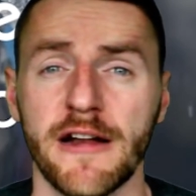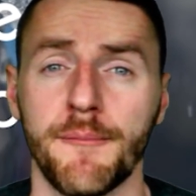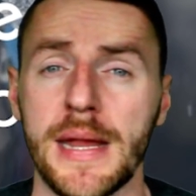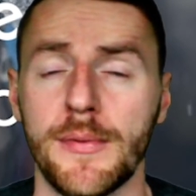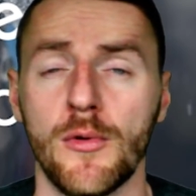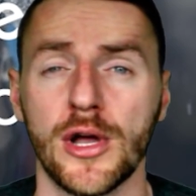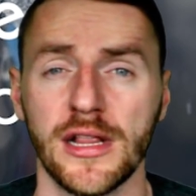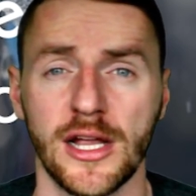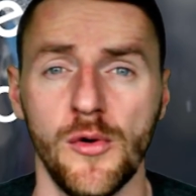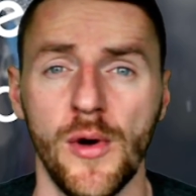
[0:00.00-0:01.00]
of people will
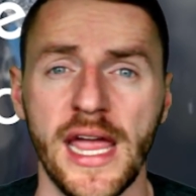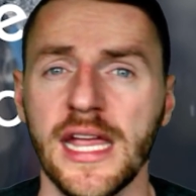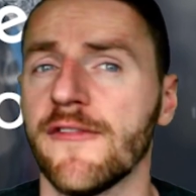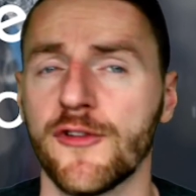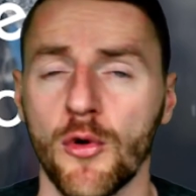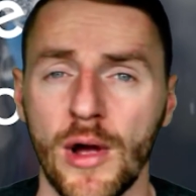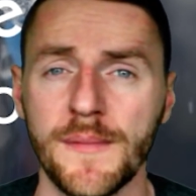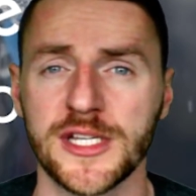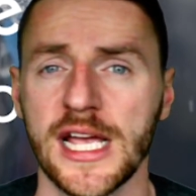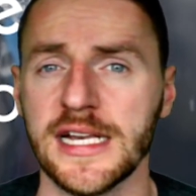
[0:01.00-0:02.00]
click away if your
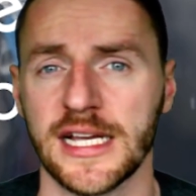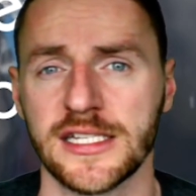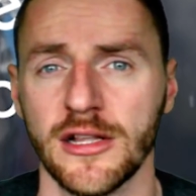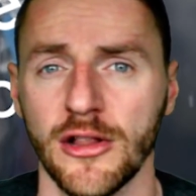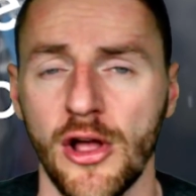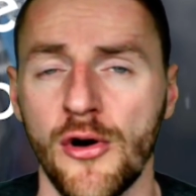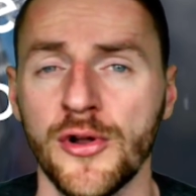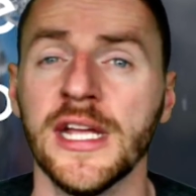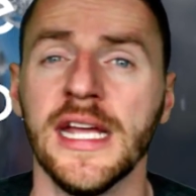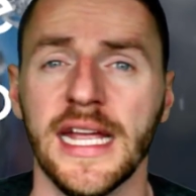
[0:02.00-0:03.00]
website doesn't
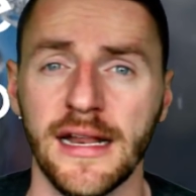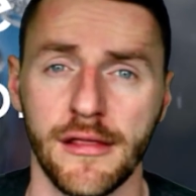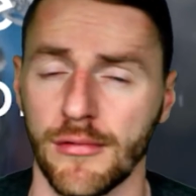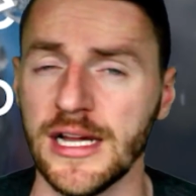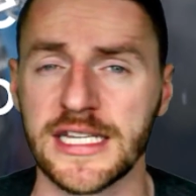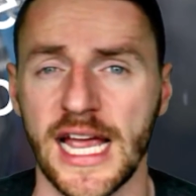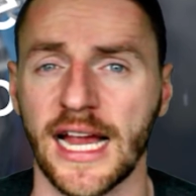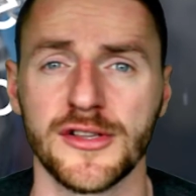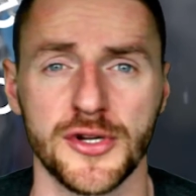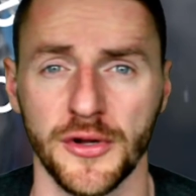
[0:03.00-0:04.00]
load in 3
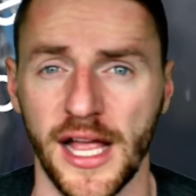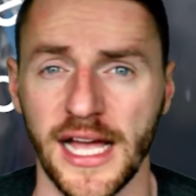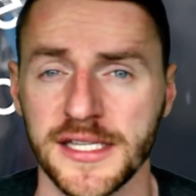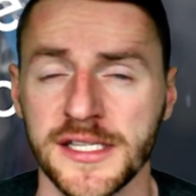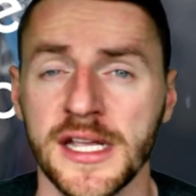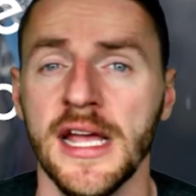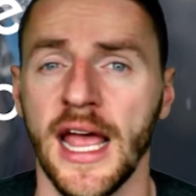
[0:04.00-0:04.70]
seconds or less.